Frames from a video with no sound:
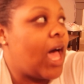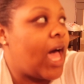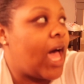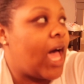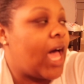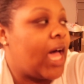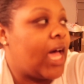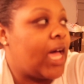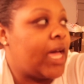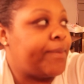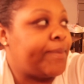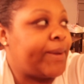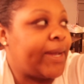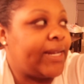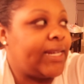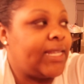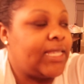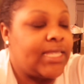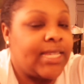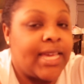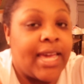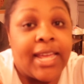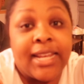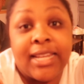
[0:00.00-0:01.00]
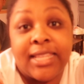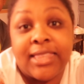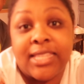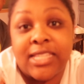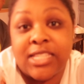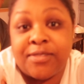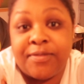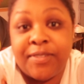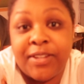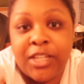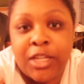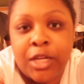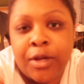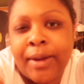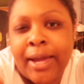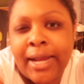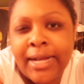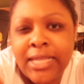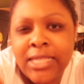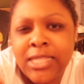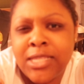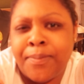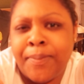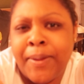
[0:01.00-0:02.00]
Um, I need to edit this video. I
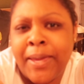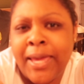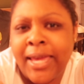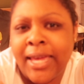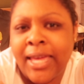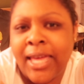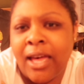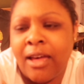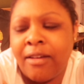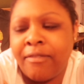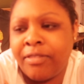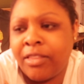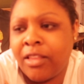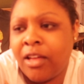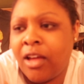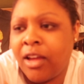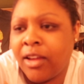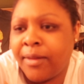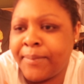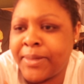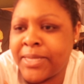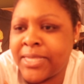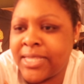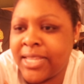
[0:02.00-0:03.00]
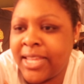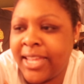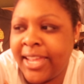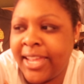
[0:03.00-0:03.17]
need to pick a Vlogmas